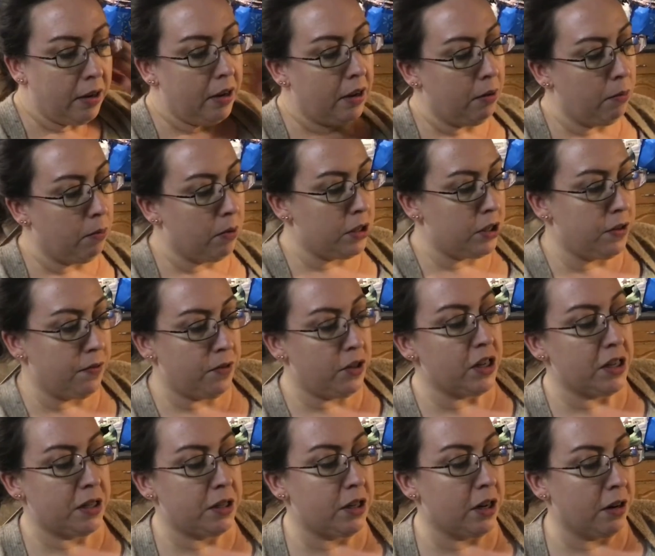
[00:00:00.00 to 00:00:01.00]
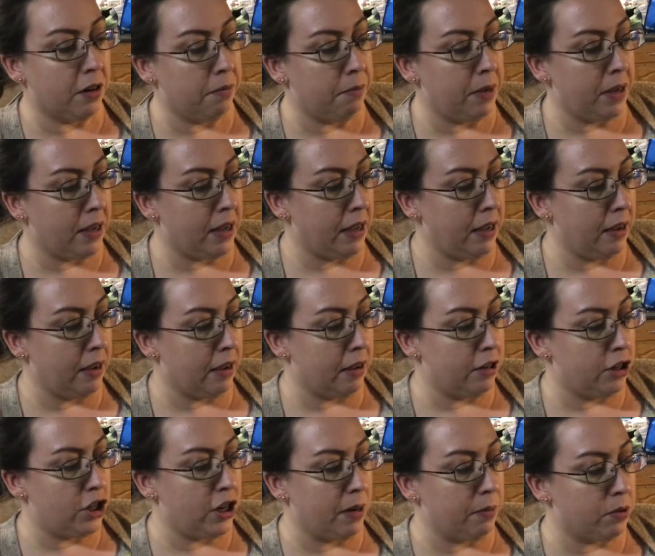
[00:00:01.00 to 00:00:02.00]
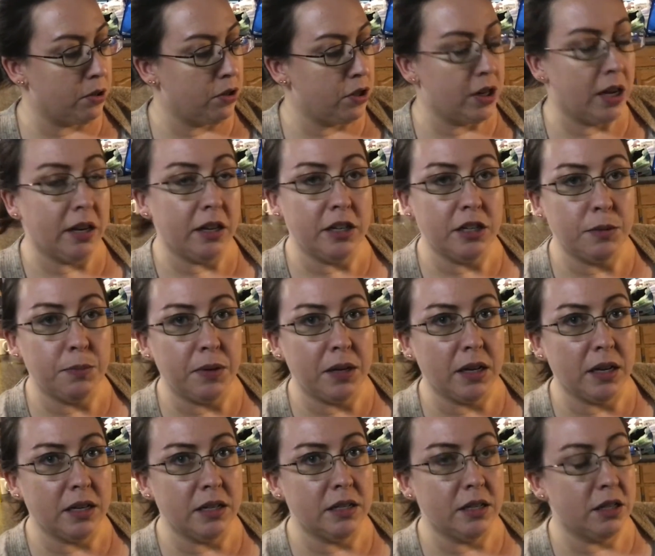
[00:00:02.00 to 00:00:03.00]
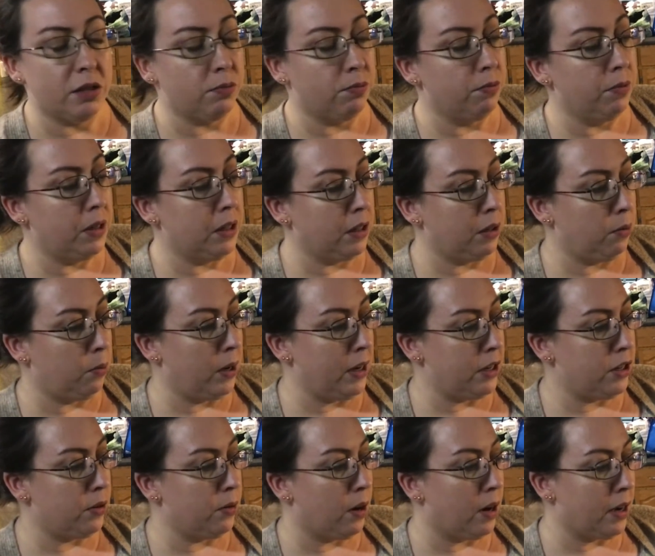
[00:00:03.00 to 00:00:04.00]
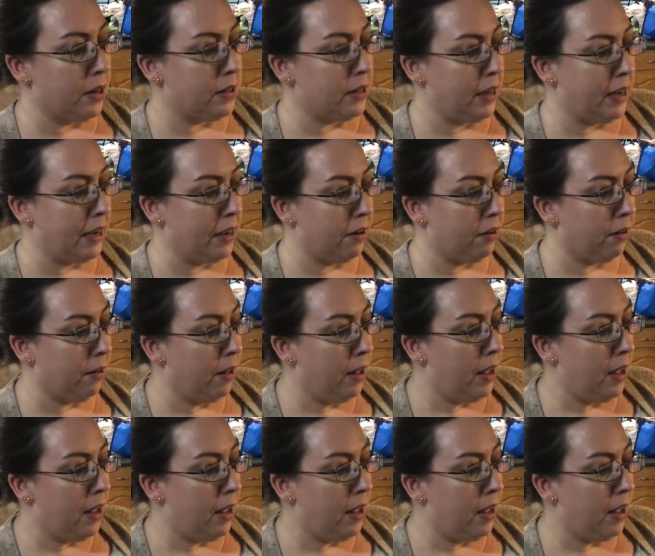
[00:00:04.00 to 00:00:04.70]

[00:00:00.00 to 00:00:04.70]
once you've just started making jams or jellies, because it's really way too hot to handle.